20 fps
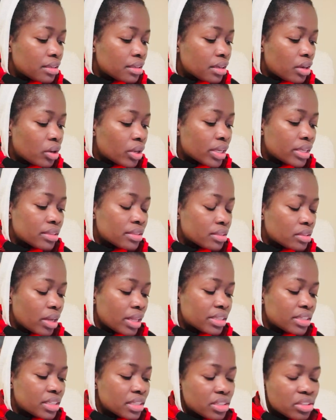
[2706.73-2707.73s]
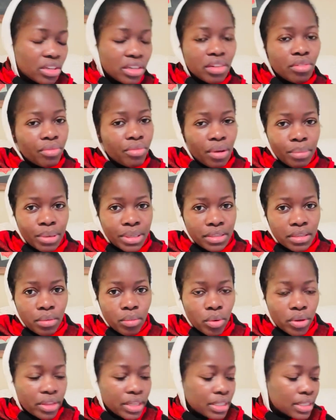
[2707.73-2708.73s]
Okay, so I'll just read it
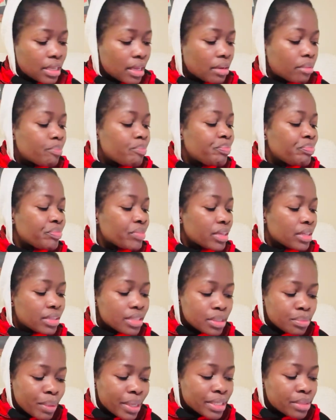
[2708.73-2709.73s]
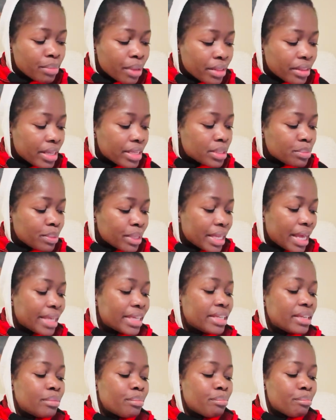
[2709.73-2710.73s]
verbatim what they said. This past month has been
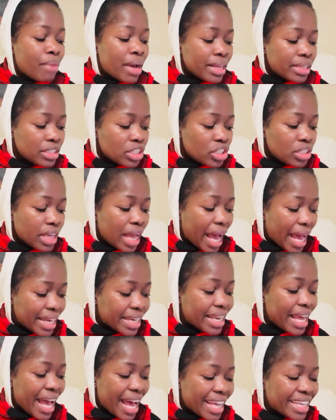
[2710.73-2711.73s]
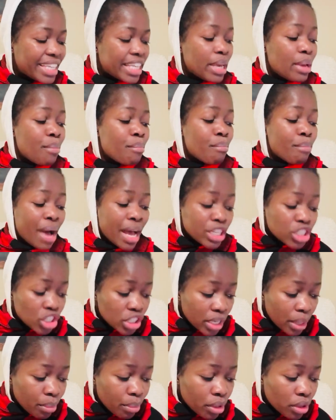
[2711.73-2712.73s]
an
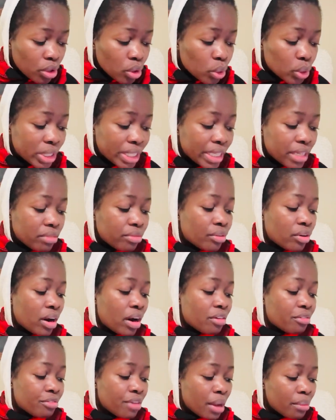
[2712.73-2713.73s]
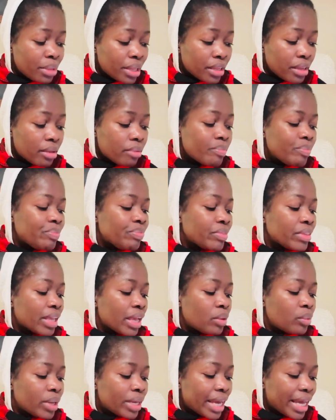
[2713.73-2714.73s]
unimaginable ordeal for our family,
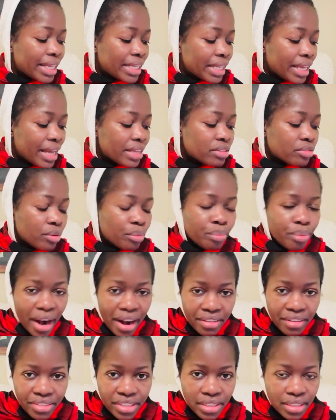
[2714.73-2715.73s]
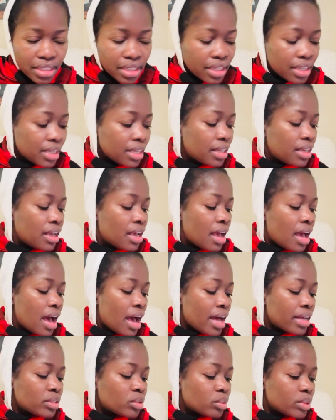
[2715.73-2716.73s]
and we kindly ask for privacy
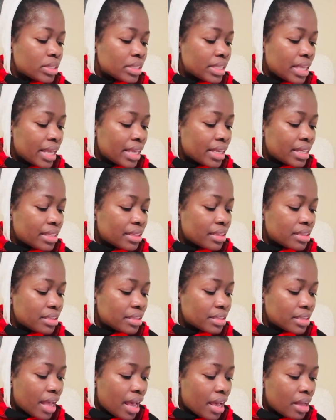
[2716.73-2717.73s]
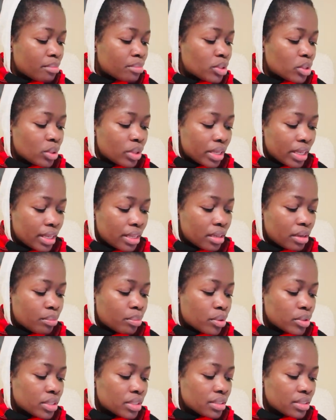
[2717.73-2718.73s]
as we take the time to heal
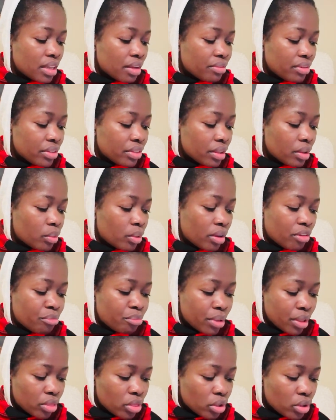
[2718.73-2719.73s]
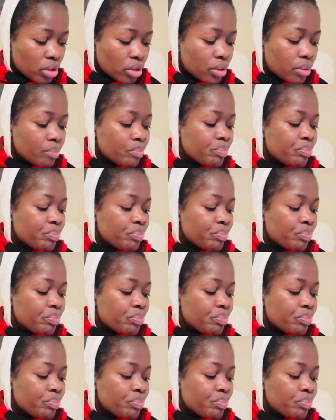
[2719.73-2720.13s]
and process everything we have been through.